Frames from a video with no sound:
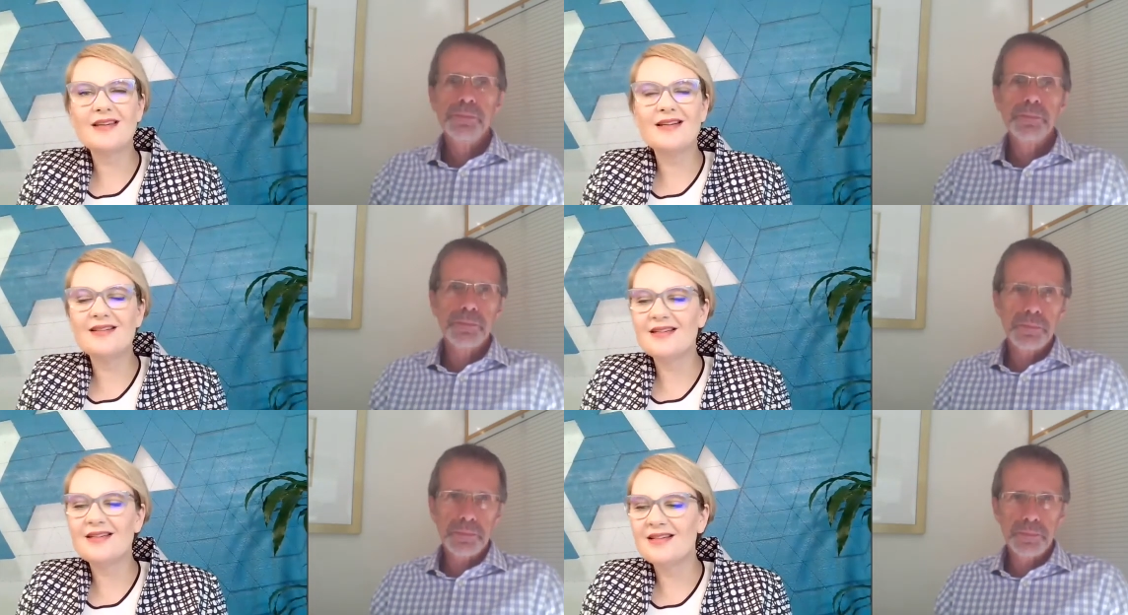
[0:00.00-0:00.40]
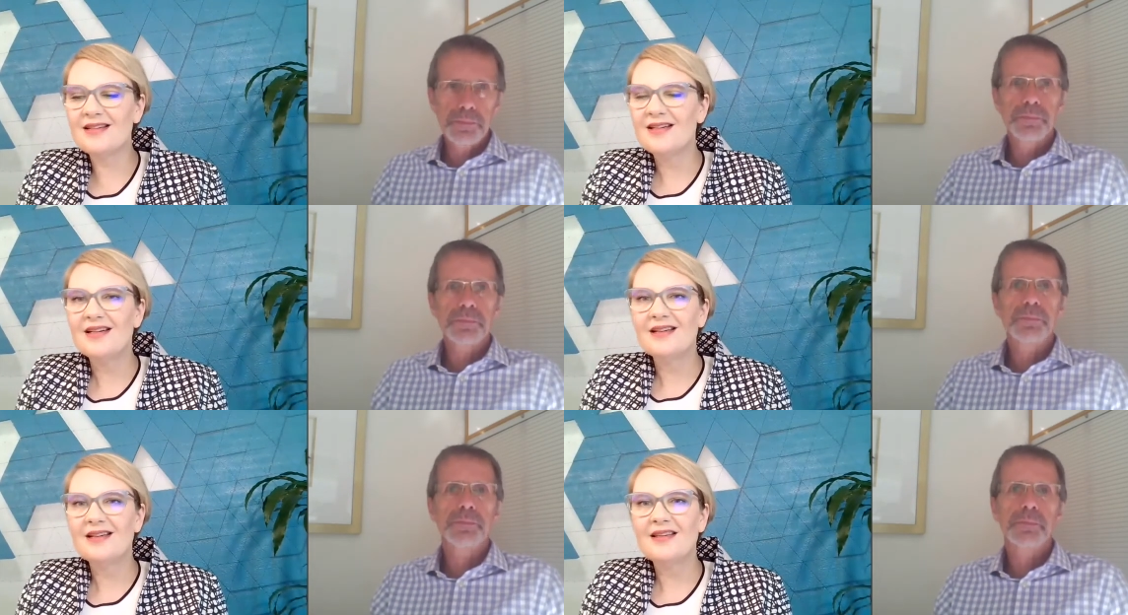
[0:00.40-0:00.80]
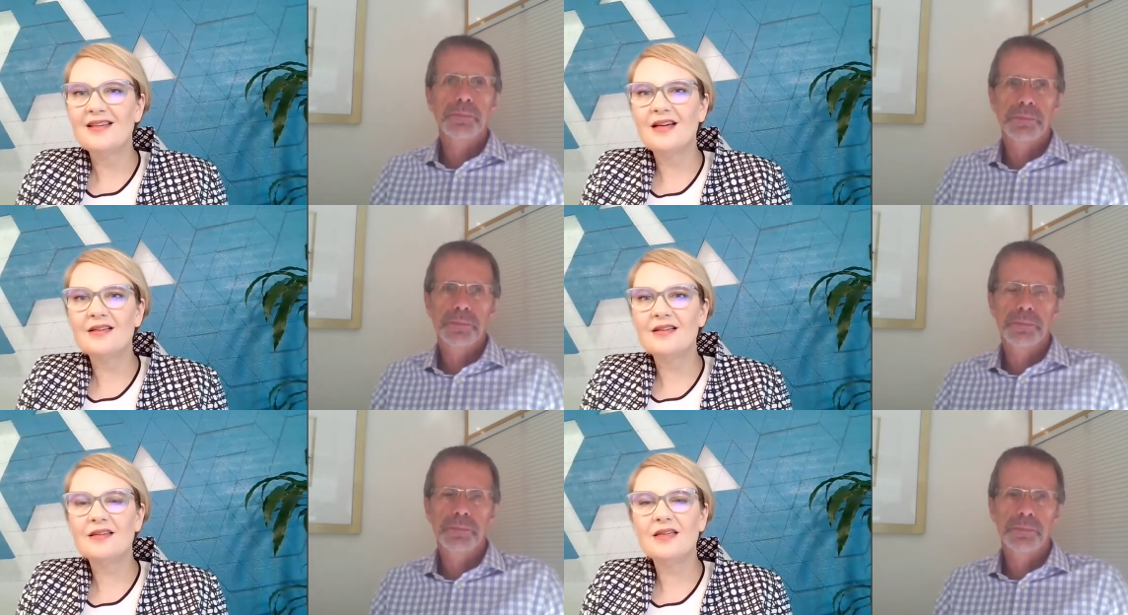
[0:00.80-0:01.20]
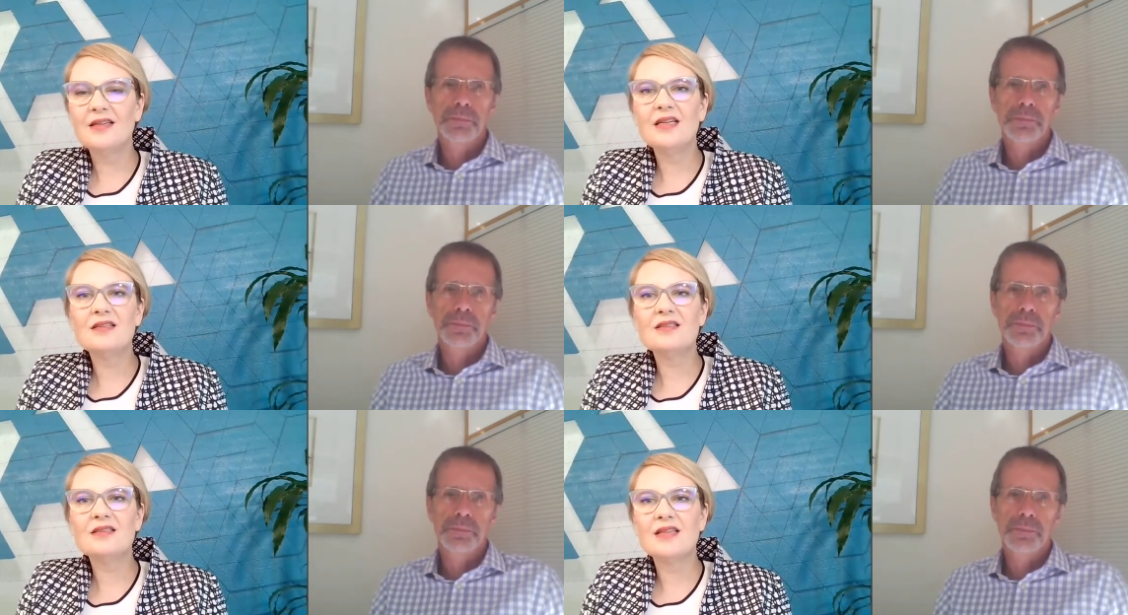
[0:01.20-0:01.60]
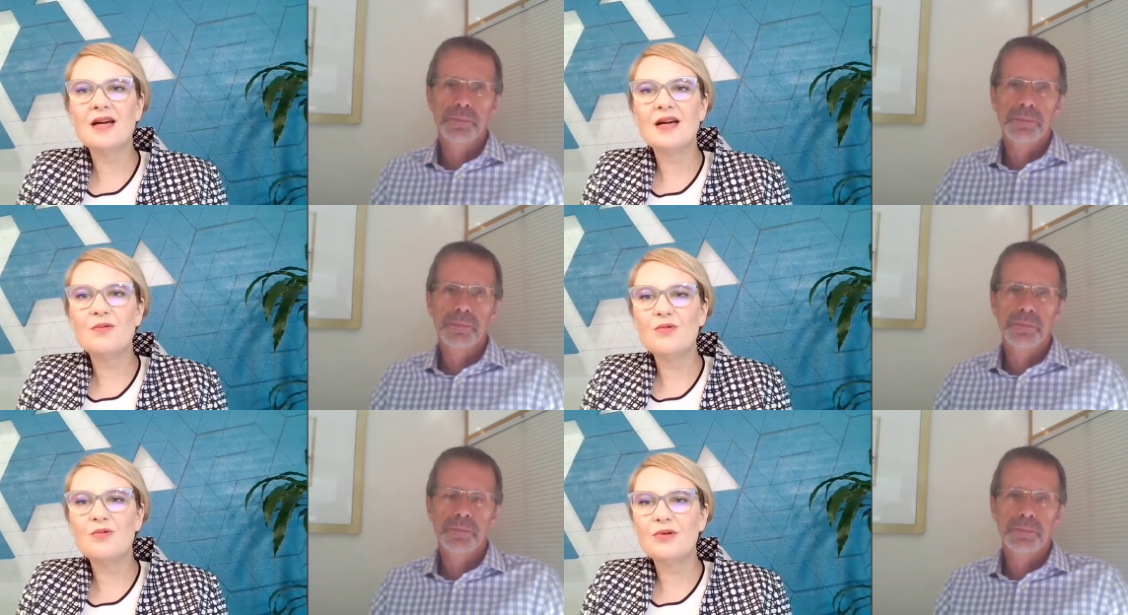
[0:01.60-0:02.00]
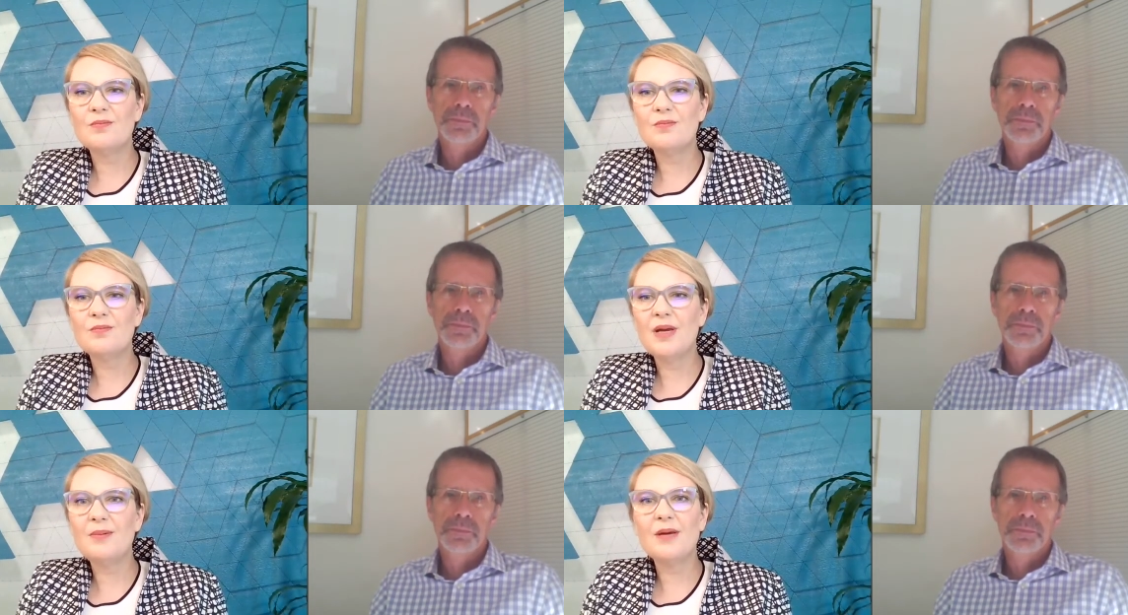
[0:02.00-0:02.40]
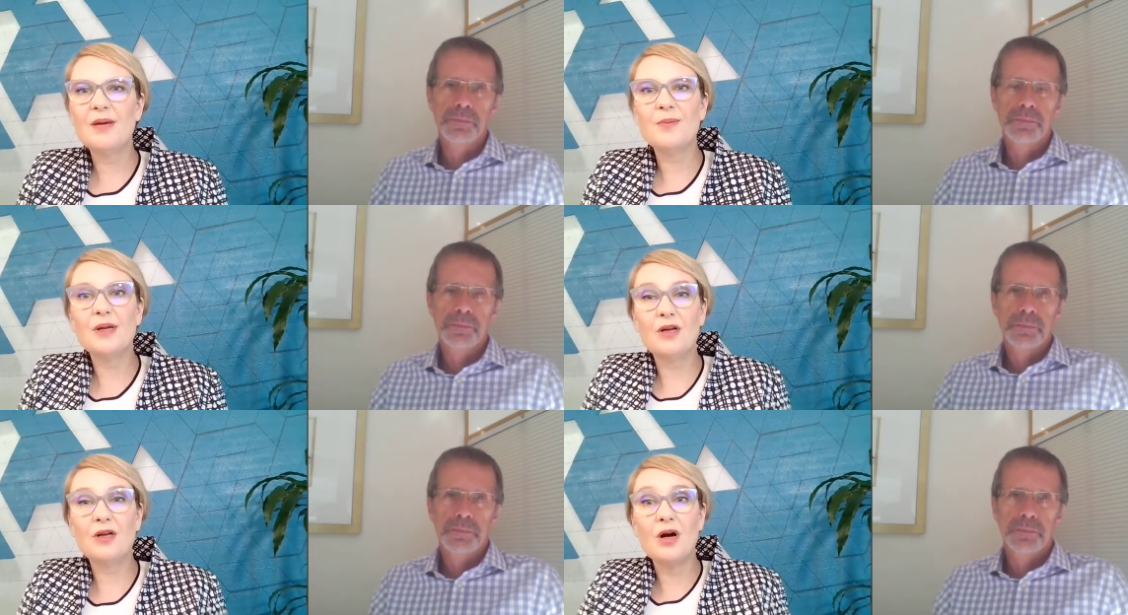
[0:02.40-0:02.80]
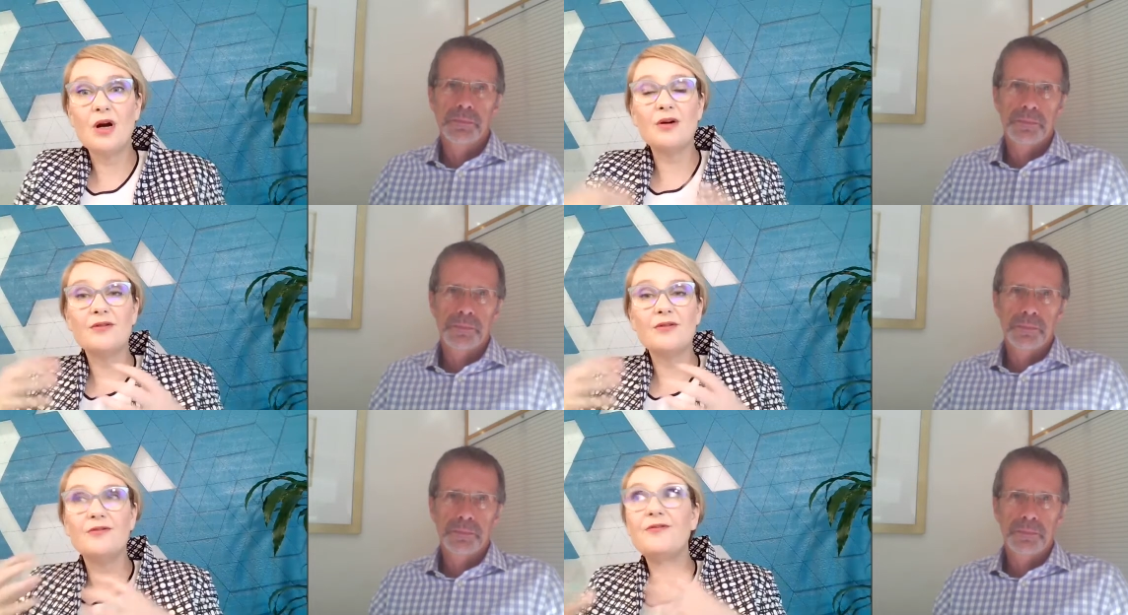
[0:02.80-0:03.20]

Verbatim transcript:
Speaker 1: that uh, that things that would maybe have been co